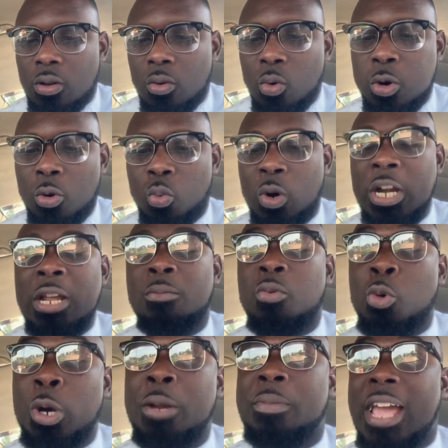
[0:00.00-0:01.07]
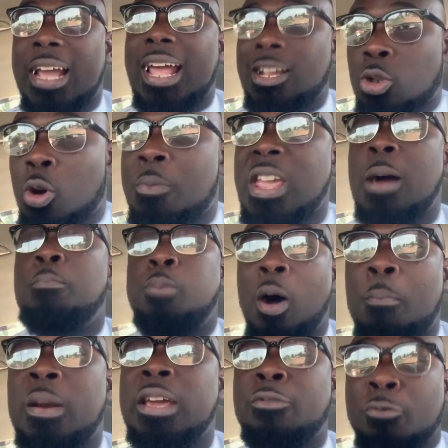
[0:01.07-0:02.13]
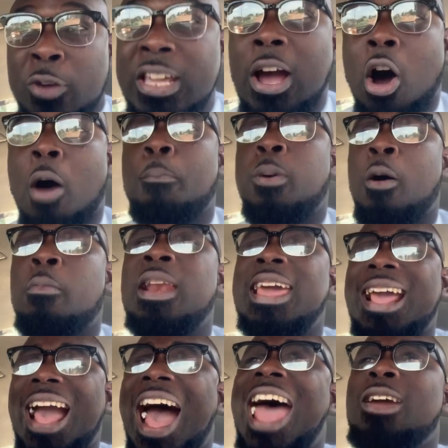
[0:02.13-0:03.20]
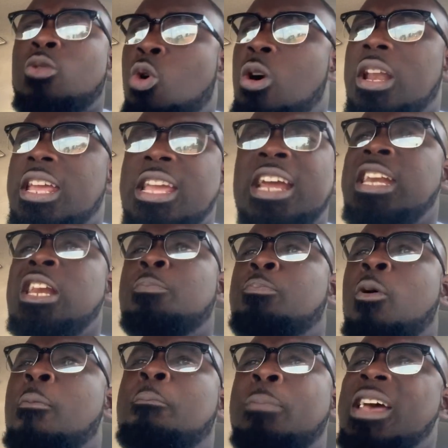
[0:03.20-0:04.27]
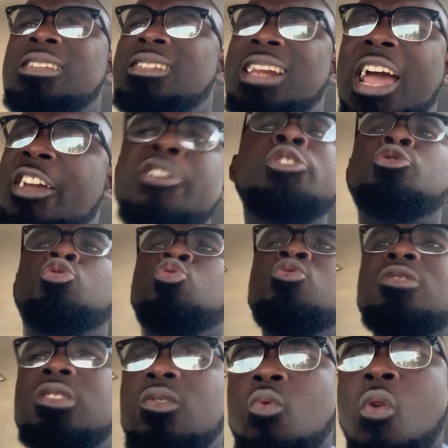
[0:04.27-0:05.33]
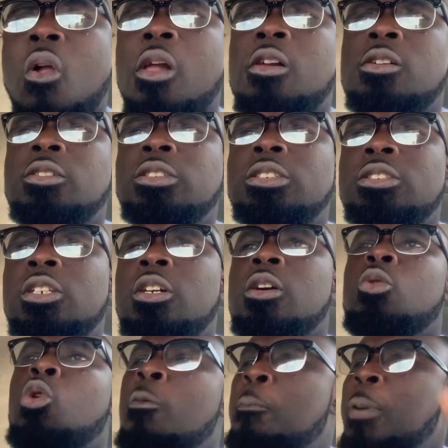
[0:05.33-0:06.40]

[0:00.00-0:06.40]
When you can be a public figure or public icon, you need personal issues. Or